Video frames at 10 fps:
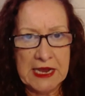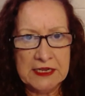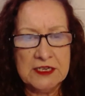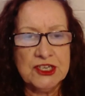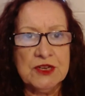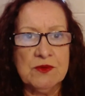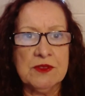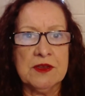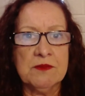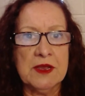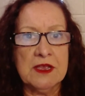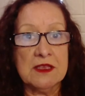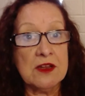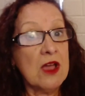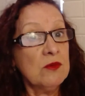energy within me
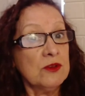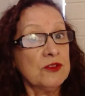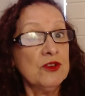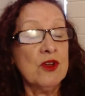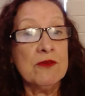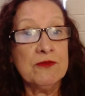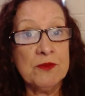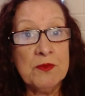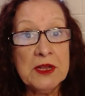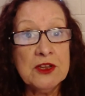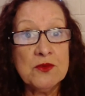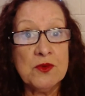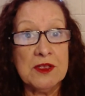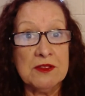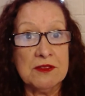that I was not familiar
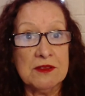with.